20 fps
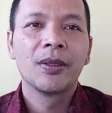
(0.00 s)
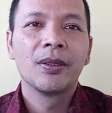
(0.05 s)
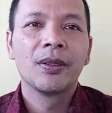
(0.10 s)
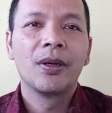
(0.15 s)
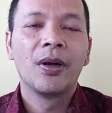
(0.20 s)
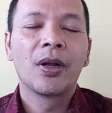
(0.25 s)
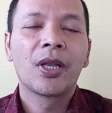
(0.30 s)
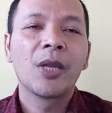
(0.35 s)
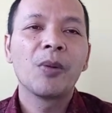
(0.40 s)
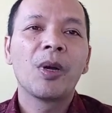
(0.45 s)

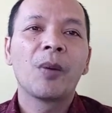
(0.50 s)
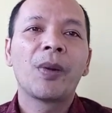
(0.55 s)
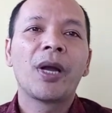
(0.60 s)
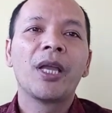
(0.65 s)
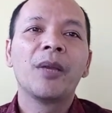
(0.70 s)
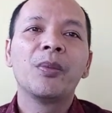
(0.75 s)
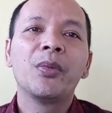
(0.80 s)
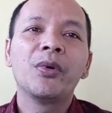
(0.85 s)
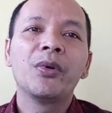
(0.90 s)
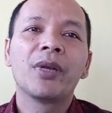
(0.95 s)
Okay,
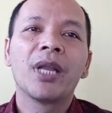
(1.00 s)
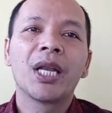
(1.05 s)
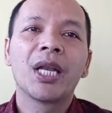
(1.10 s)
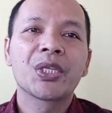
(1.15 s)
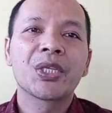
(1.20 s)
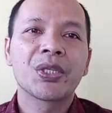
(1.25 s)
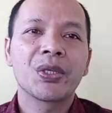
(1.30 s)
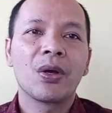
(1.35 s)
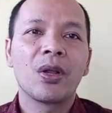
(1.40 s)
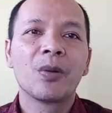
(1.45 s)
Bapak Ibu,
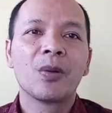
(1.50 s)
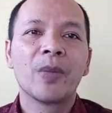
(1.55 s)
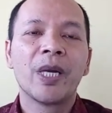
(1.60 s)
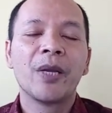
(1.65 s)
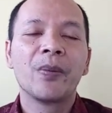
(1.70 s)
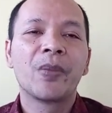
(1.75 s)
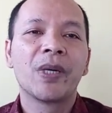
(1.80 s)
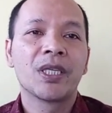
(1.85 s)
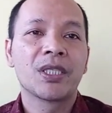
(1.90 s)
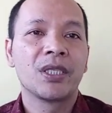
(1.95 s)
that's all my
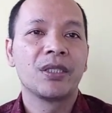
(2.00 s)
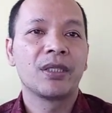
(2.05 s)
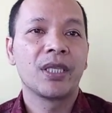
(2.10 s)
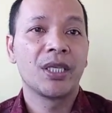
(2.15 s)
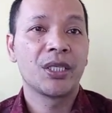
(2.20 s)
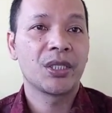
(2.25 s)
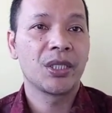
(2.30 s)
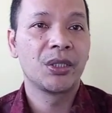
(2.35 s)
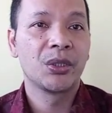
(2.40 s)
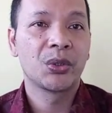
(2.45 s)

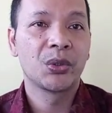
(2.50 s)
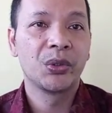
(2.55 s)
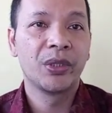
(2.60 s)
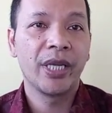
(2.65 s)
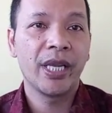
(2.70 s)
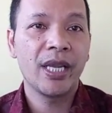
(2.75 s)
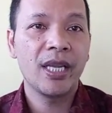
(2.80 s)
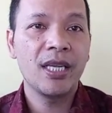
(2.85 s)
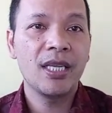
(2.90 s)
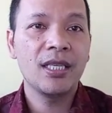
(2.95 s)
presentation
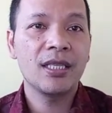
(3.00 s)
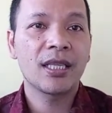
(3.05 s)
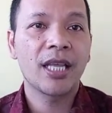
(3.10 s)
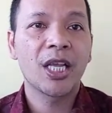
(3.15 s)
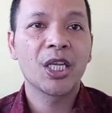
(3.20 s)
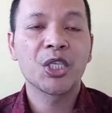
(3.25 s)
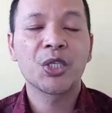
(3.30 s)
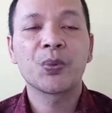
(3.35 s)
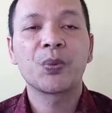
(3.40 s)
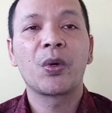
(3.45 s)
today.
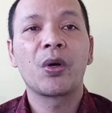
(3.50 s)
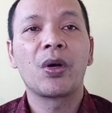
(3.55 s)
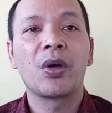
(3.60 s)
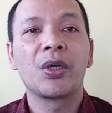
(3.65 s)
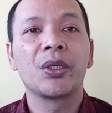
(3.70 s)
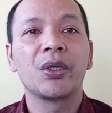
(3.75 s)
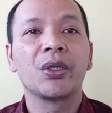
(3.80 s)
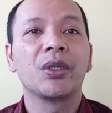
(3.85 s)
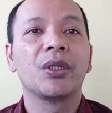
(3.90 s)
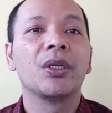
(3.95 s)
Thanks for
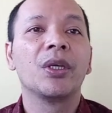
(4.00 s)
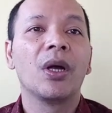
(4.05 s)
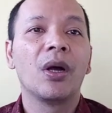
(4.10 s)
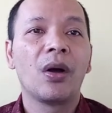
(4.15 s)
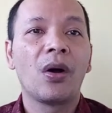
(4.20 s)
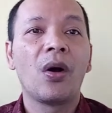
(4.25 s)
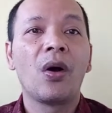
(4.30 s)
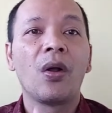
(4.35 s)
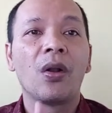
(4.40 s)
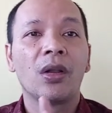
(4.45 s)

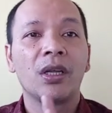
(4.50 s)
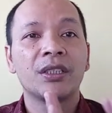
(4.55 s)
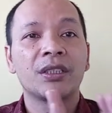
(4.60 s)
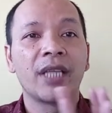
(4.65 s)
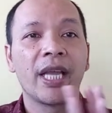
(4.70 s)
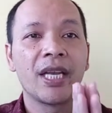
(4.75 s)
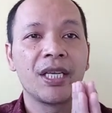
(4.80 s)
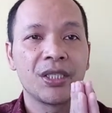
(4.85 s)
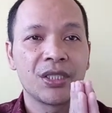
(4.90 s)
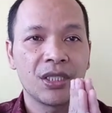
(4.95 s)
all
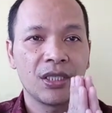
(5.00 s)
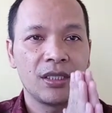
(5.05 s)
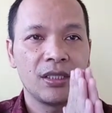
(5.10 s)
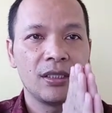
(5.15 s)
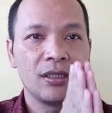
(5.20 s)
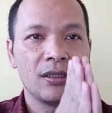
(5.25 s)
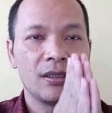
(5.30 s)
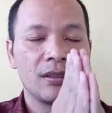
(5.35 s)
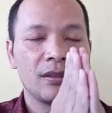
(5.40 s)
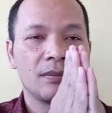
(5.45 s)
attention.
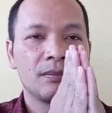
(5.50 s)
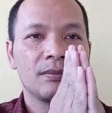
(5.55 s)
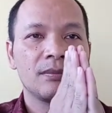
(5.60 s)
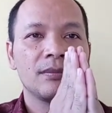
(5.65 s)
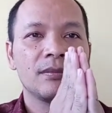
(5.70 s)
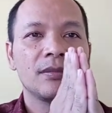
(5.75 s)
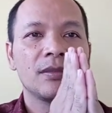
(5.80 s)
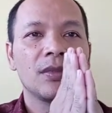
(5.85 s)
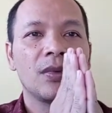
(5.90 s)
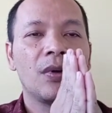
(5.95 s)

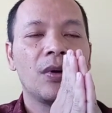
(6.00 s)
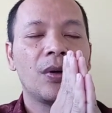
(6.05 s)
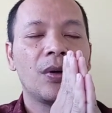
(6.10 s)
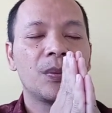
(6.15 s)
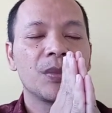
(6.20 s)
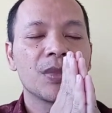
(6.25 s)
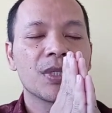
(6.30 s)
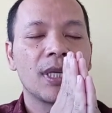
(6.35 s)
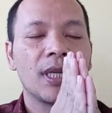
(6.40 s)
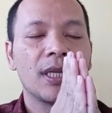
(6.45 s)
Om
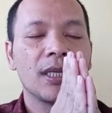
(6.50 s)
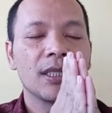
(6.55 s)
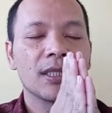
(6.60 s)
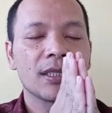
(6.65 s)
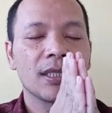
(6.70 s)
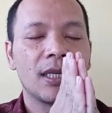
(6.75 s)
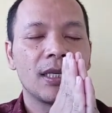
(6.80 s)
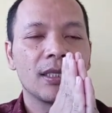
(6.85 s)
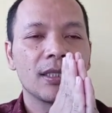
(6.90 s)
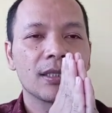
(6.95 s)
Santi
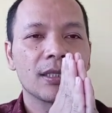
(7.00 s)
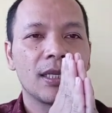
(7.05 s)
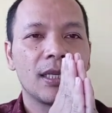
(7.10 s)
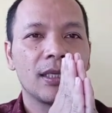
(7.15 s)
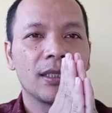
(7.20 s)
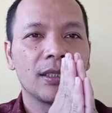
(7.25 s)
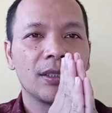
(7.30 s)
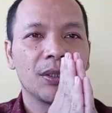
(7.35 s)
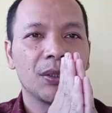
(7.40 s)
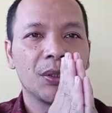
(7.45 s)
Santi Santi.
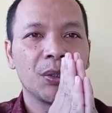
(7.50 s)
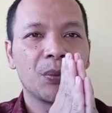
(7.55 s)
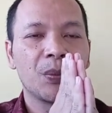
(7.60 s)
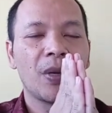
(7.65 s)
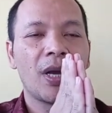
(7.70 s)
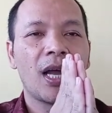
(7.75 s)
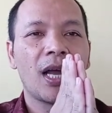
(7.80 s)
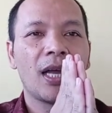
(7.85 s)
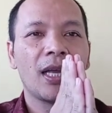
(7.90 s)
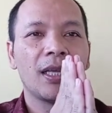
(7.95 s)

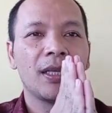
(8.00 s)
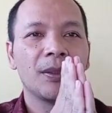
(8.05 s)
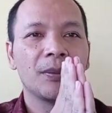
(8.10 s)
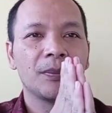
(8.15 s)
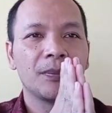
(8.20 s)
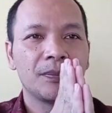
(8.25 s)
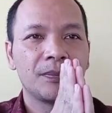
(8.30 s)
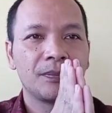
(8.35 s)
Bye.